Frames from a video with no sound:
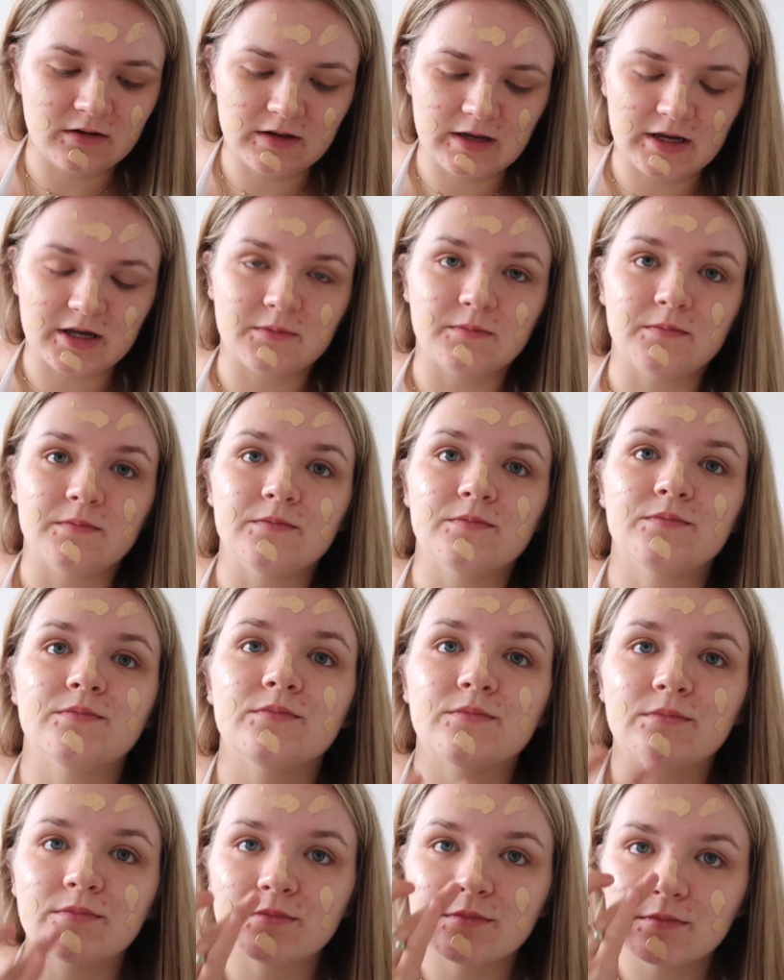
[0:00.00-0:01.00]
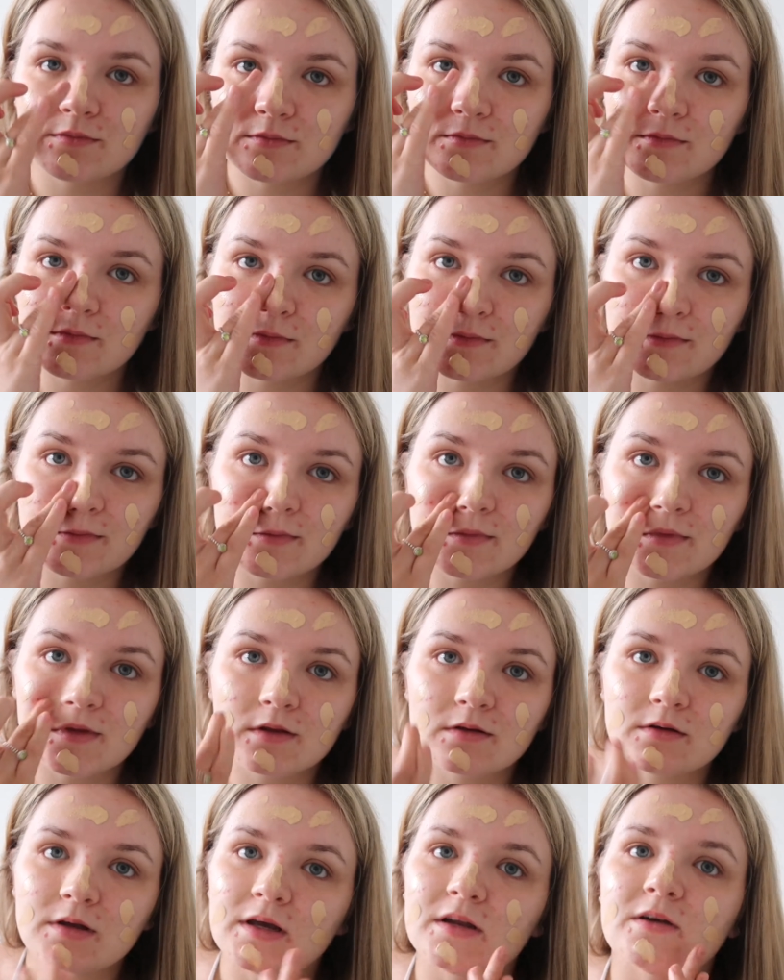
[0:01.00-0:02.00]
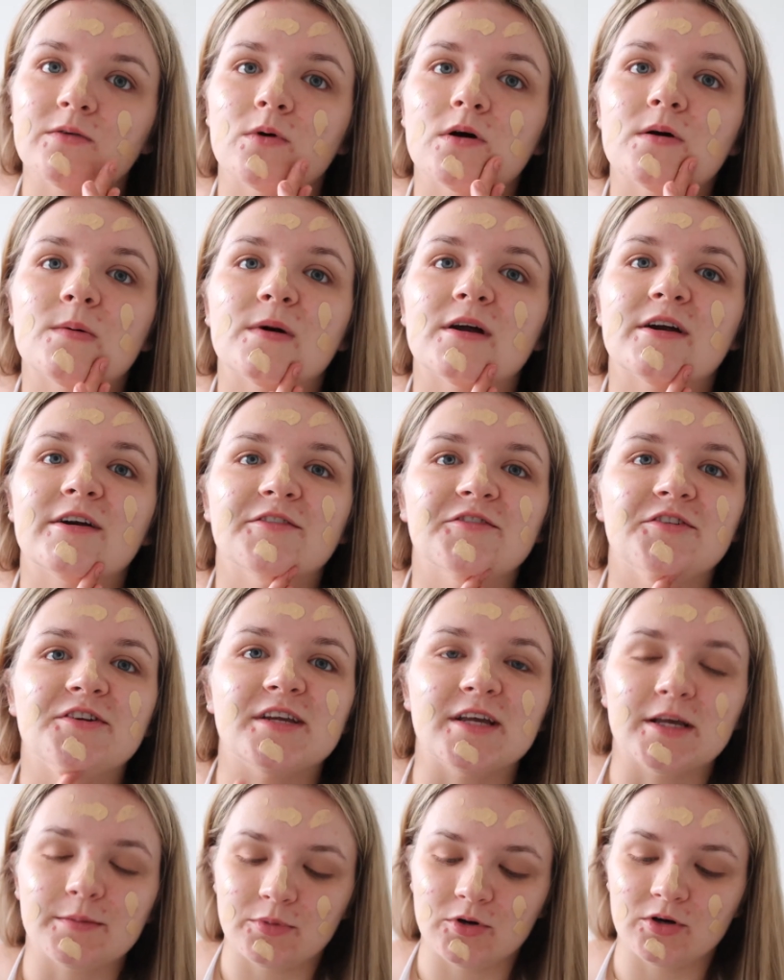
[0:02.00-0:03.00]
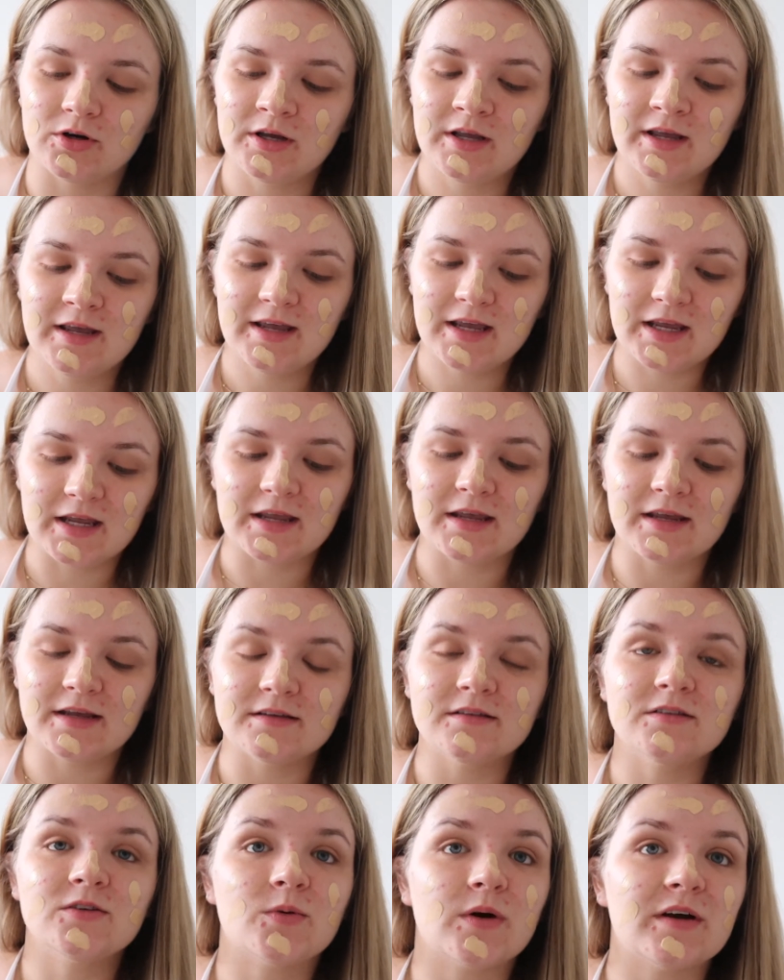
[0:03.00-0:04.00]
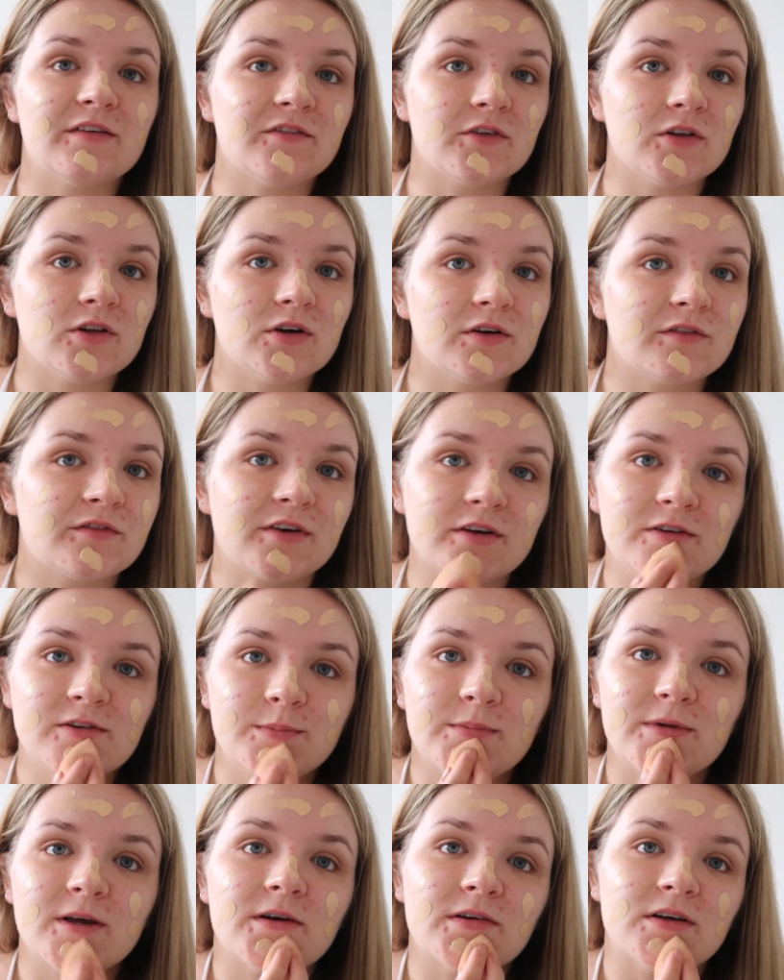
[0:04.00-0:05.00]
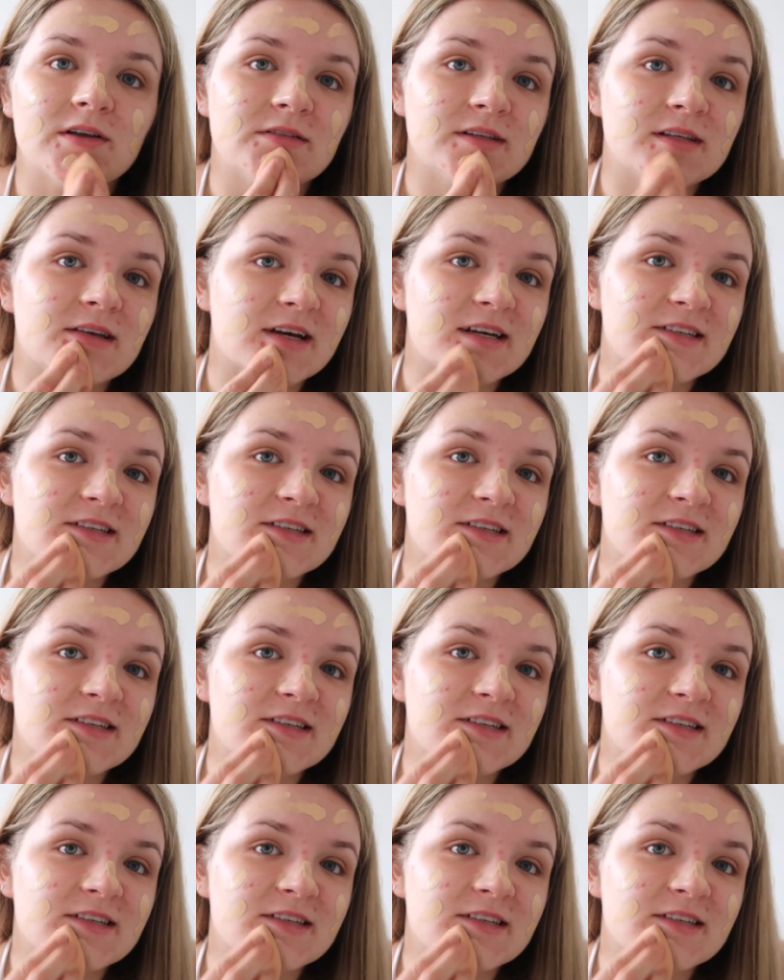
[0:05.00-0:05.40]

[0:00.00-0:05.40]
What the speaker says: kind of what I wear every day, but it is quite full coverage because,